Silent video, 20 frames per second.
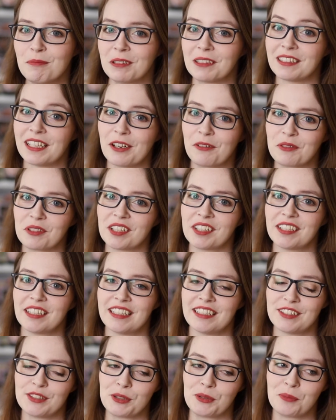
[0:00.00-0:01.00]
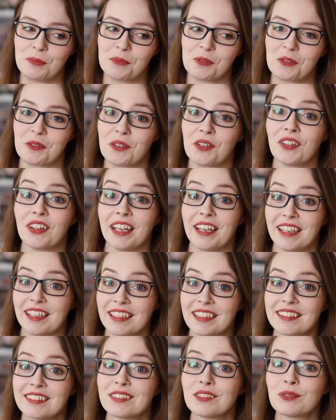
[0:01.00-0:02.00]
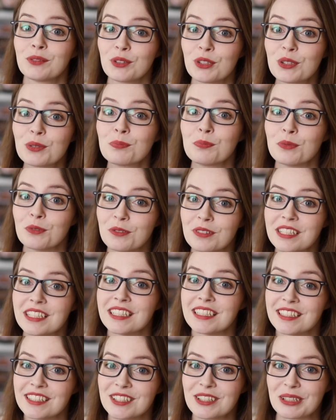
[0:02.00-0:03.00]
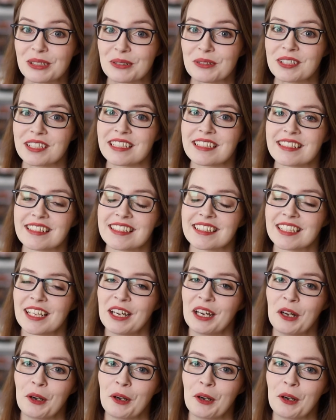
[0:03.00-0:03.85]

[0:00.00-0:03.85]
but now we're into more like spooky stories.